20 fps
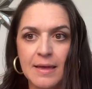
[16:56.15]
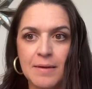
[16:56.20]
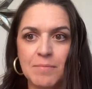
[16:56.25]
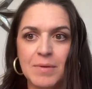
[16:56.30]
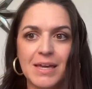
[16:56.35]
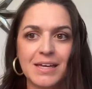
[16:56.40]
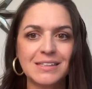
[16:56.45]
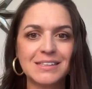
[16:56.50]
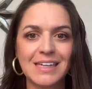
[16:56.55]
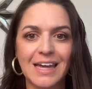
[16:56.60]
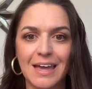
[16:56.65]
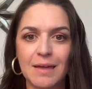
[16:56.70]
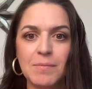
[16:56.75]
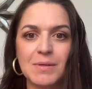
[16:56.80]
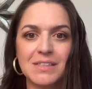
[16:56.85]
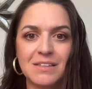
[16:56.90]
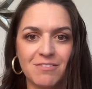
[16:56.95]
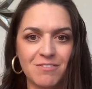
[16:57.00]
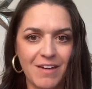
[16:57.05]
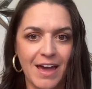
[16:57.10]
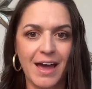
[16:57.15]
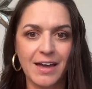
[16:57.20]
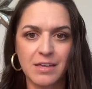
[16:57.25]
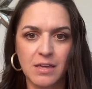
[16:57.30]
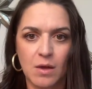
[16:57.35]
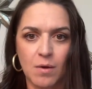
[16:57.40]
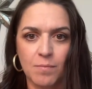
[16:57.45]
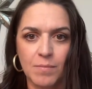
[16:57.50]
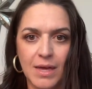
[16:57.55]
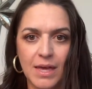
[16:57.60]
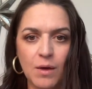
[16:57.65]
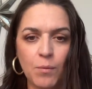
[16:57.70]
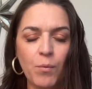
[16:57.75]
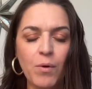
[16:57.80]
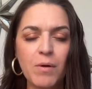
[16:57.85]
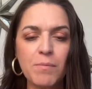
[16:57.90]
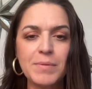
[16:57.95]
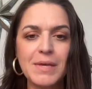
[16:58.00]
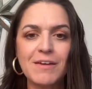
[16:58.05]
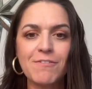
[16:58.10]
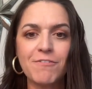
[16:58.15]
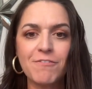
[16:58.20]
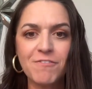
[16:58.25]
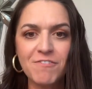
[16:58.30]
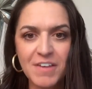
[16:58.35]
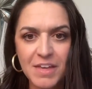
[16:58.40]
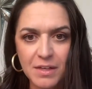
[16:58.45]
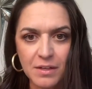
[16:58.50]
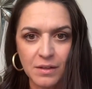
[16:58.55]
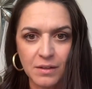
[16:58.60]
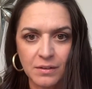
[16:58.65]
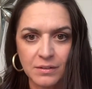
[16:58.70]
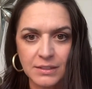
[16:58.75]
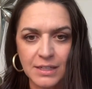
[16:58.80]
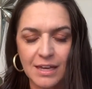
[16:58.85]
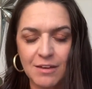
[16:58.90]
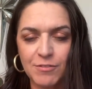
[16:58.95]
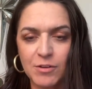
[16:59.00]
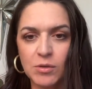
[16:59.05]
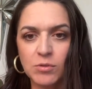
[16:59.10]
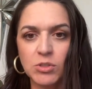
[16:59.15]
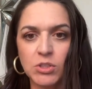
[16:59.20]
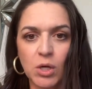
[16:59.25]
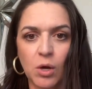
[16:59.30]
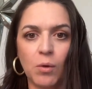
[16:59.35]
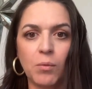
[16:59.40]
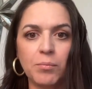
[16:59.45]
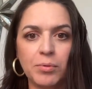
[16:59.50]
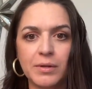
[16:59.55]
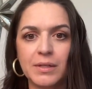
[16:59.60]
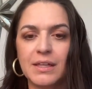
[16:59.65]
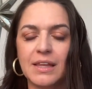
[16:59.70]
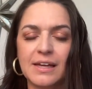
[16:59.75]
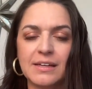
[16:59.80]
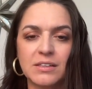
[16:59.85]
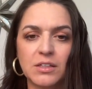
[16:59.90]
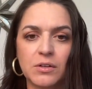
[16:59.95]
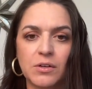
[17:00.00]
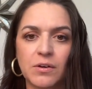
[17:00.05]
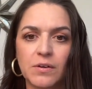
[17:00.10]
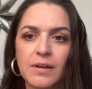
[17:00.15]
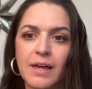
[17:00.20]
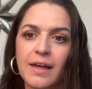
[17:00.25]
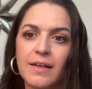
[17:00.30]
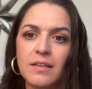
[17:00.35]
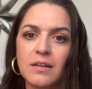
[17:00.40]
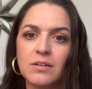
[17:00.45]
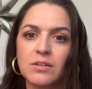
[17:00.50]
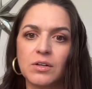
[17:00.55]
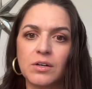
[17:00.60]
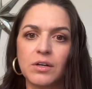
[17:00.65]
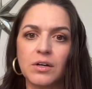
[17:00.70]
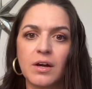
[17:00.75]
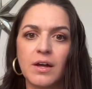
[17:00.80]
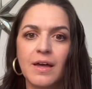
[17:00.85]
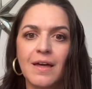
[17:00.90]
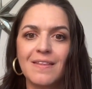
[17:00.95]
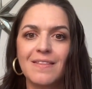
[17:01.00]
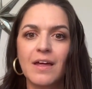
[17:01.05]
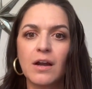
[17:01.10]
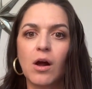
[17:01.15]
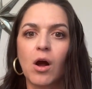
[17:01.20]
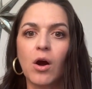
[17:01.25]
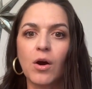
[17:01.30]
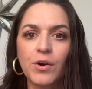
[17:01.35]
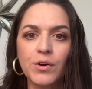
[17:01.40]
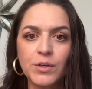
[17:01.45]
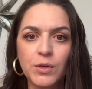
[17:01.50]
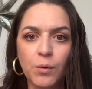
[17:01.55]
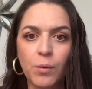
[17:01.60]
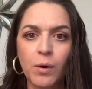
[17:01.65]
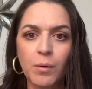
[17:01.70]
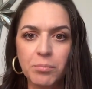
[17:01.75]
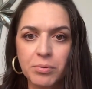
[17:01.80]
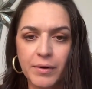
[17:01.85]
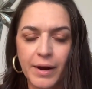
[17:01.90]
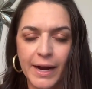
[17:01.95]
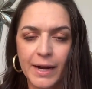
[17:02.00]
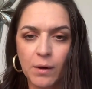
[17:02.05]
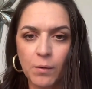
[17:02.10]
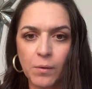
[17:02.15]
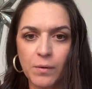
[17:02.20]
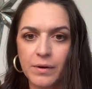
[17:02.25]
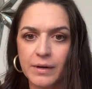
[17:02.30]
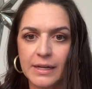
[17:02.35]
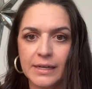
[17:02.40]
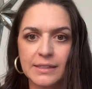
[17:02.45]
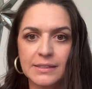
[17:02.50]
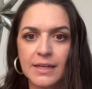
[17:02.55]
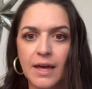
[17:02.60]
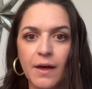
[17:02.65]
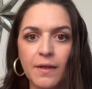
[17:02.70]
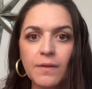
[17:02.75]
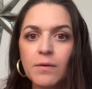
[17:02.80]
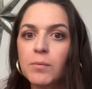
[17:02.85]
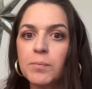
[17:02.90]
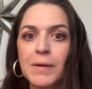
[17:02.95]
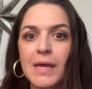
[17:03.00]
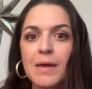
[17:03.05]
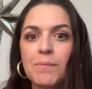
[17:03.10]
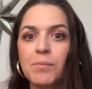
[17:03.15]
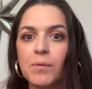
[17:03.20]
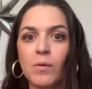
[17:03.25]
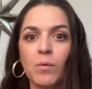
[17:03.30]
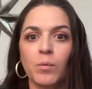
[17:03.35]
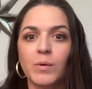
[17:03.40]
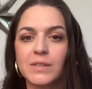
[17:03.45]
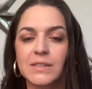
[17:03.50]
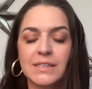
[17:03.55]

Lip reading: Because time is a vacuum. It will be filled if you don't put things on your calendar that are your priorities. Other people will